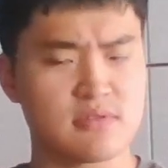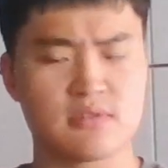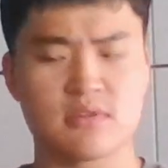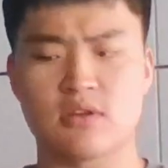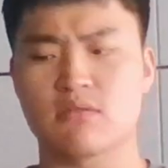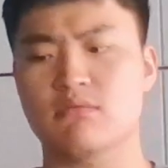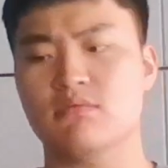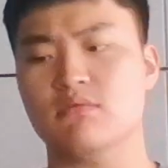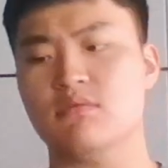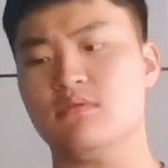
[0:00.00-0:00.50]

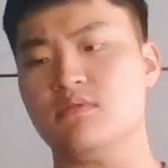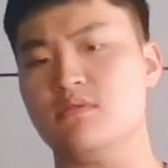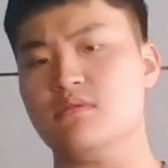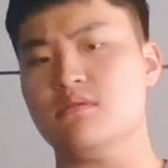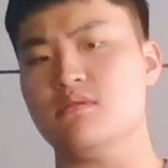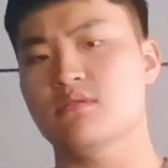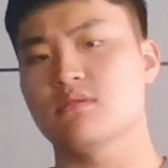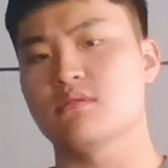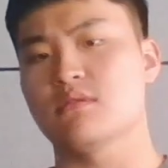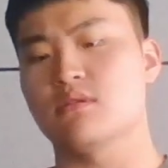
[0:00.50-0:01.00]

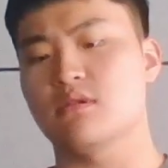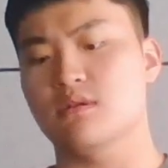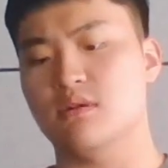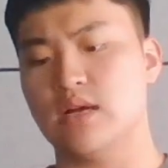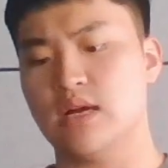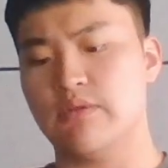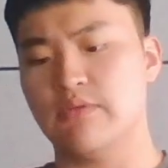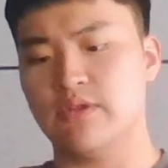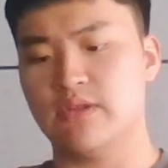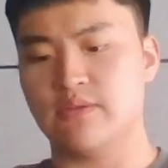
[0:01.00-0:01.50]
No,
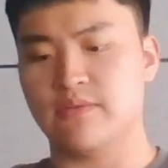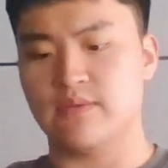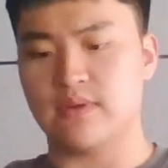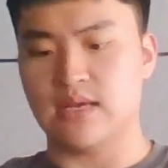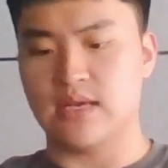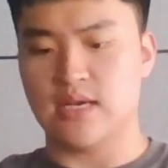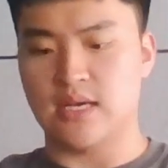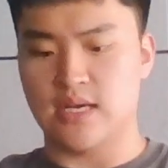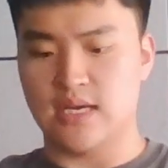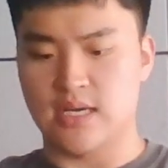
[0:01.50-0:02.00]

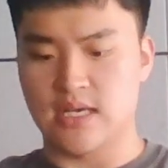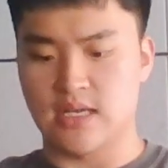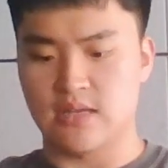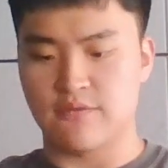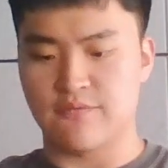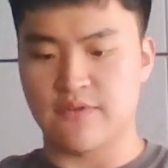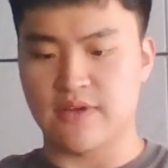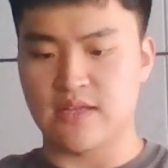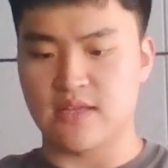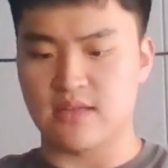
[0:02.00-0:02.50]
I
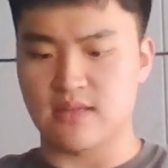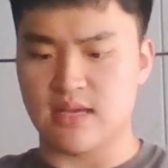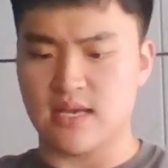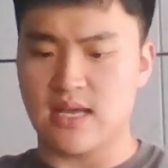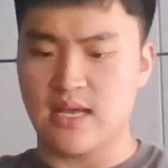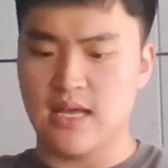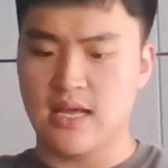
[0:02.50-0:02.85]
need to find it.